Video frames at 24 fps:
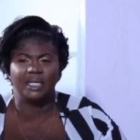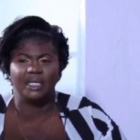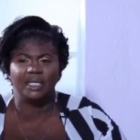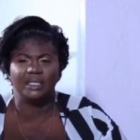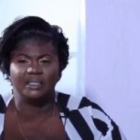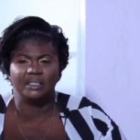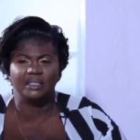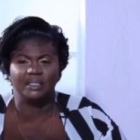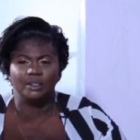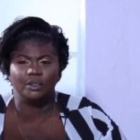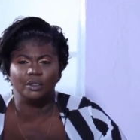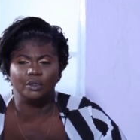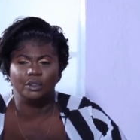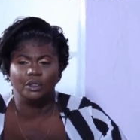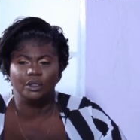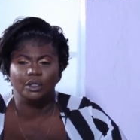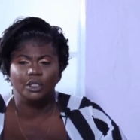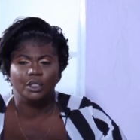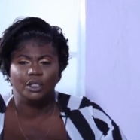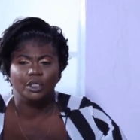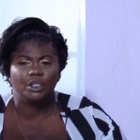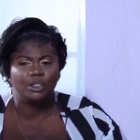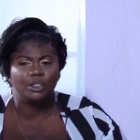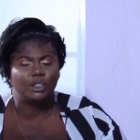Because, you know,
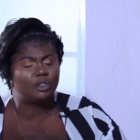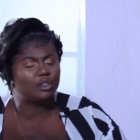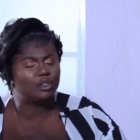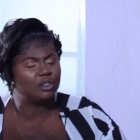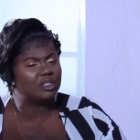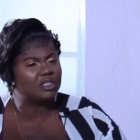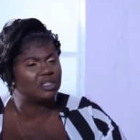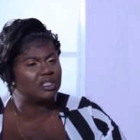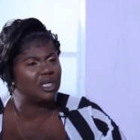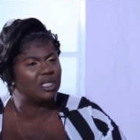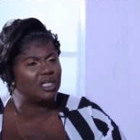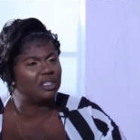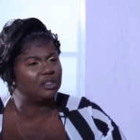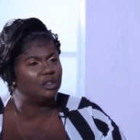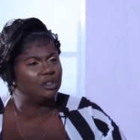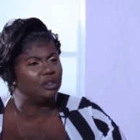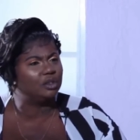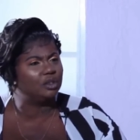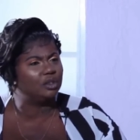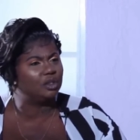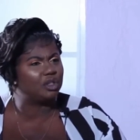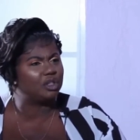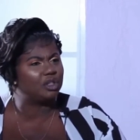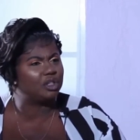she just
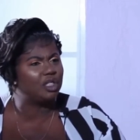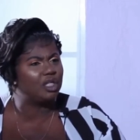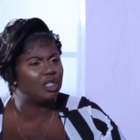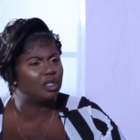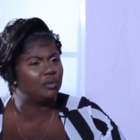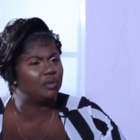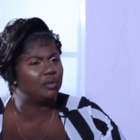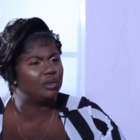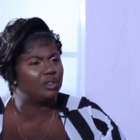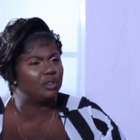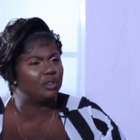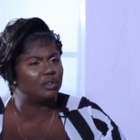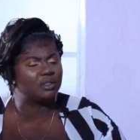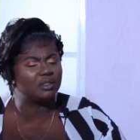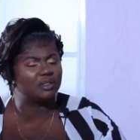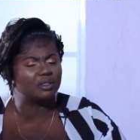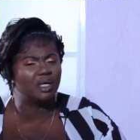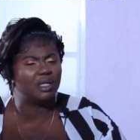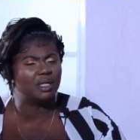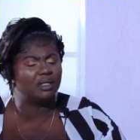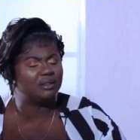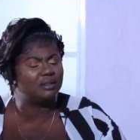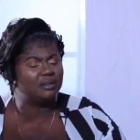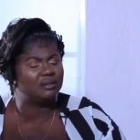started to share with us,
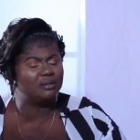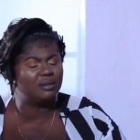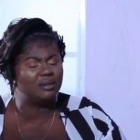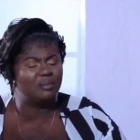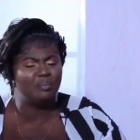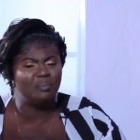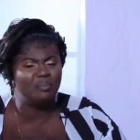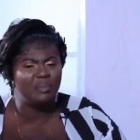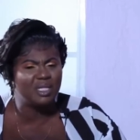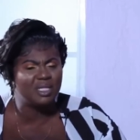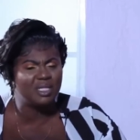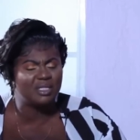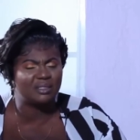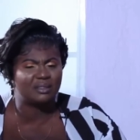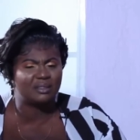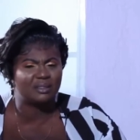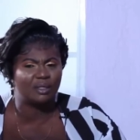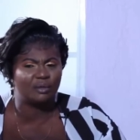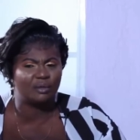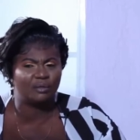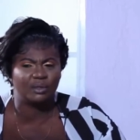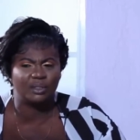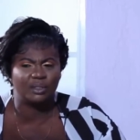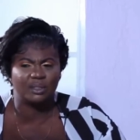started to
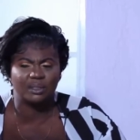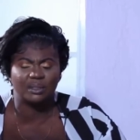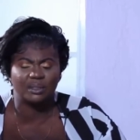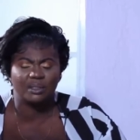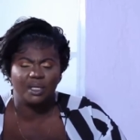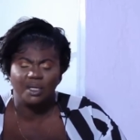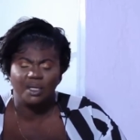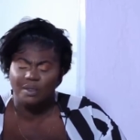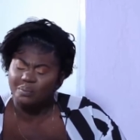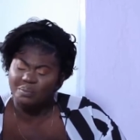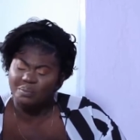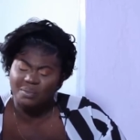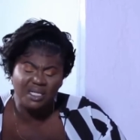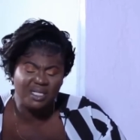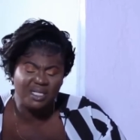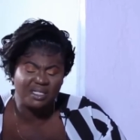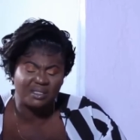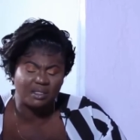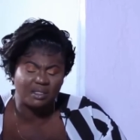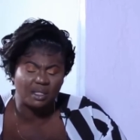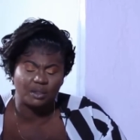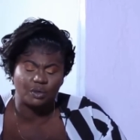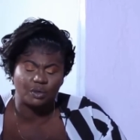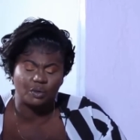
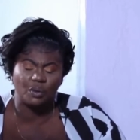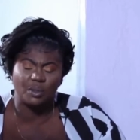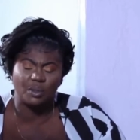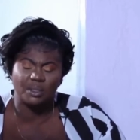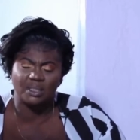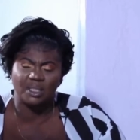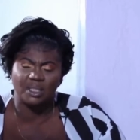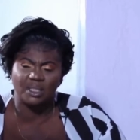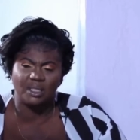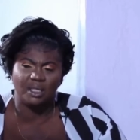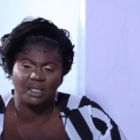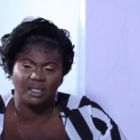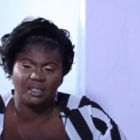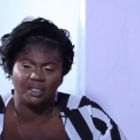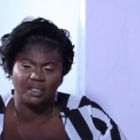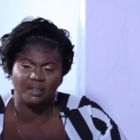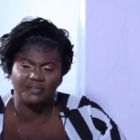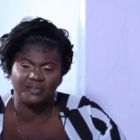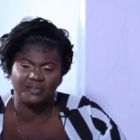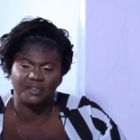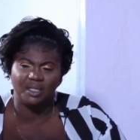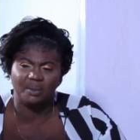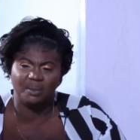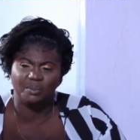minister to us and all
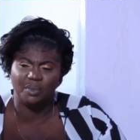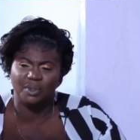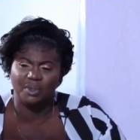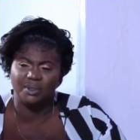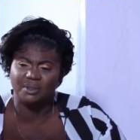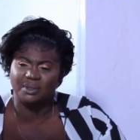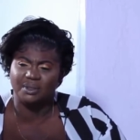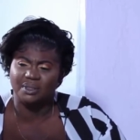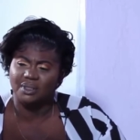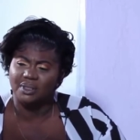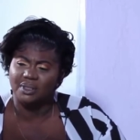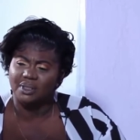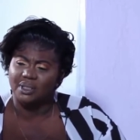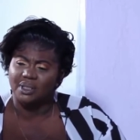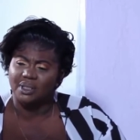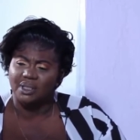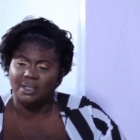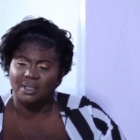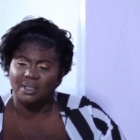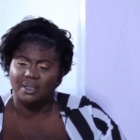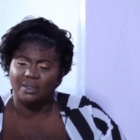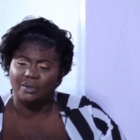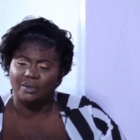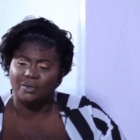of that. But
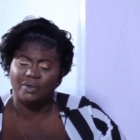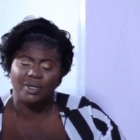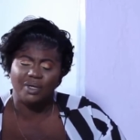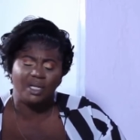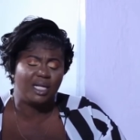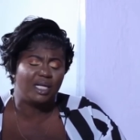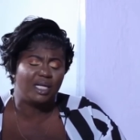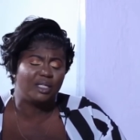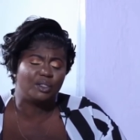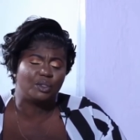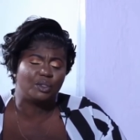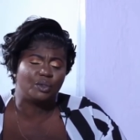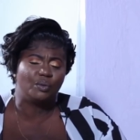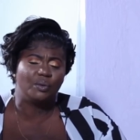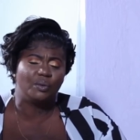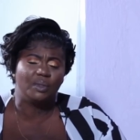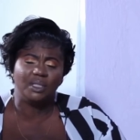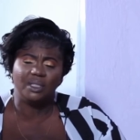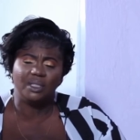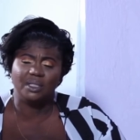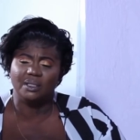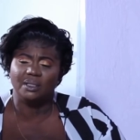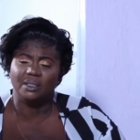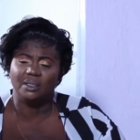really and
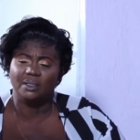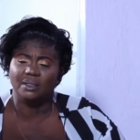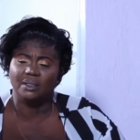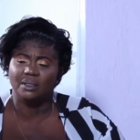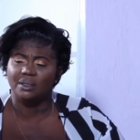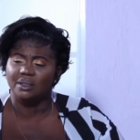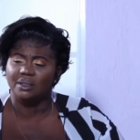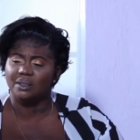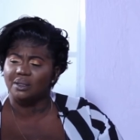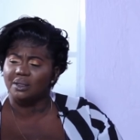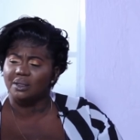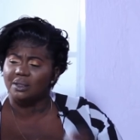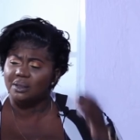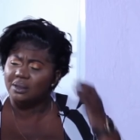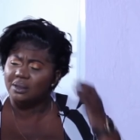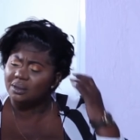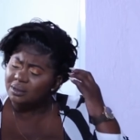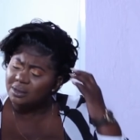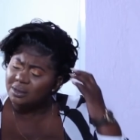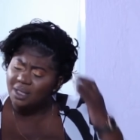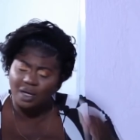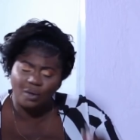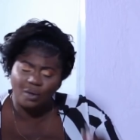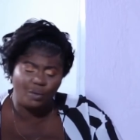truly,
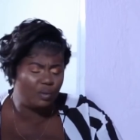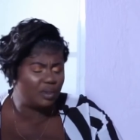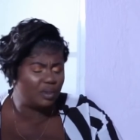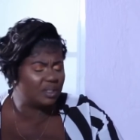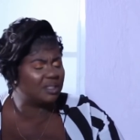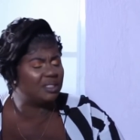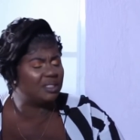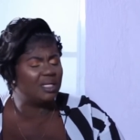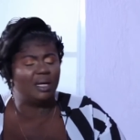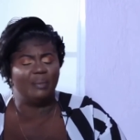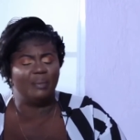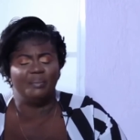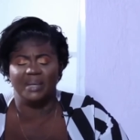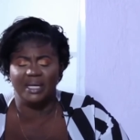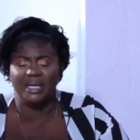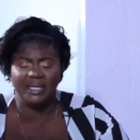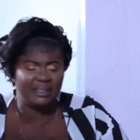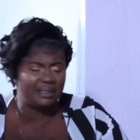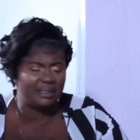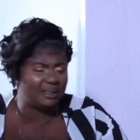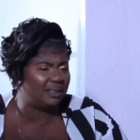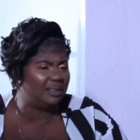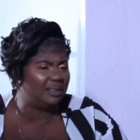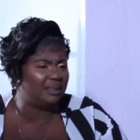that was not
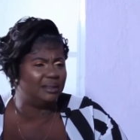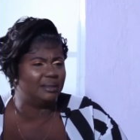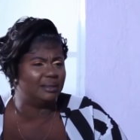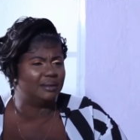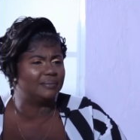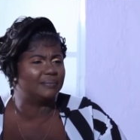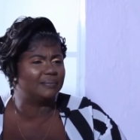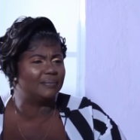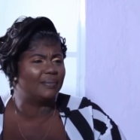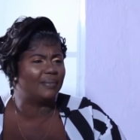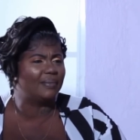my thing.